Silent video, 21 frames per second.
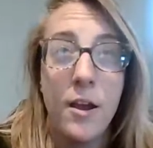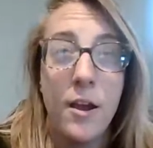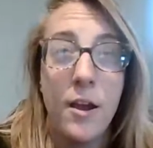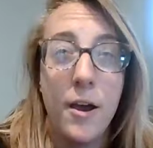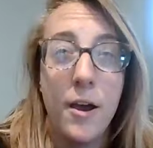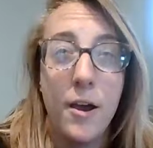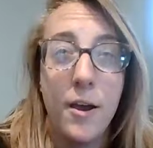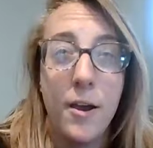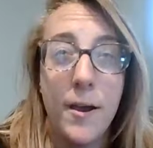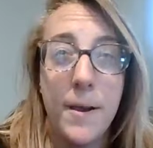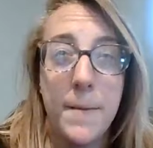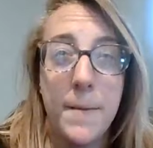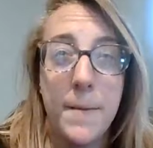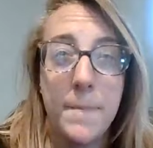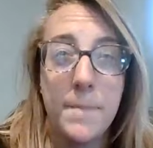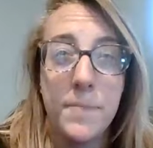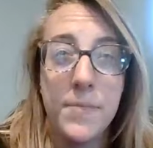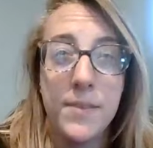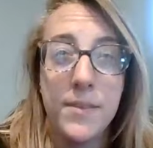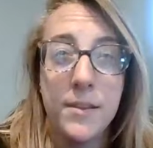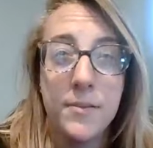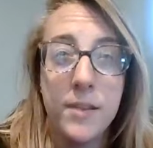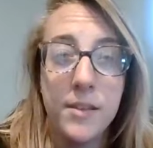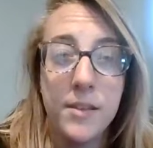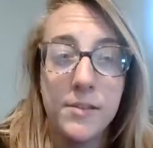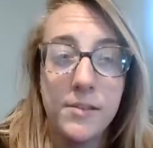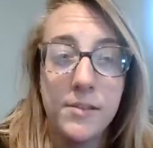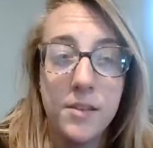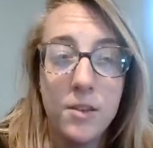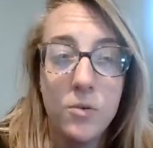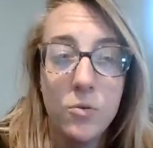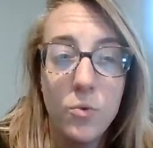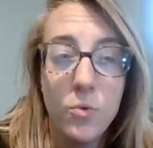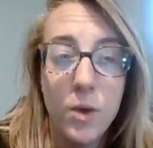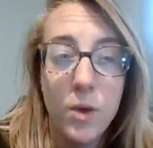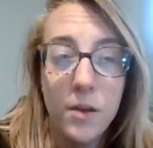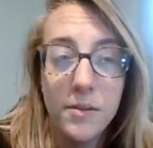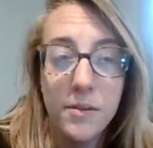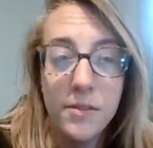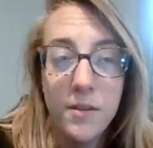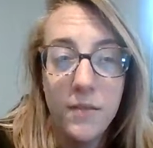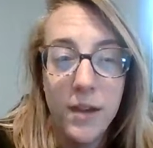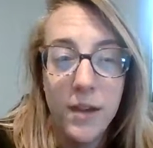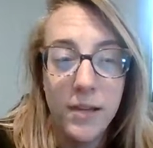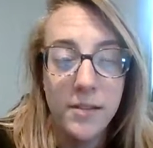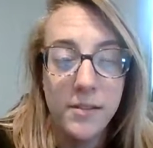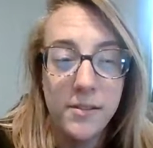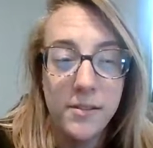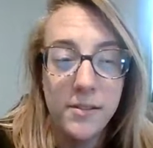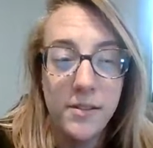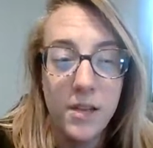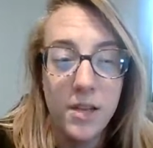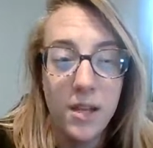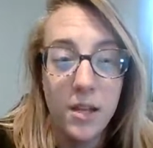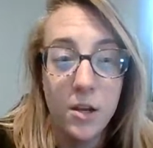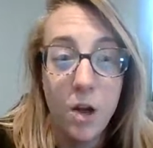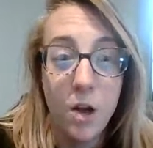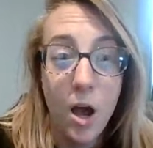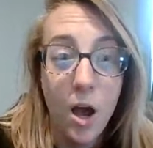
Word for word: Um, let's see, who else have I seen?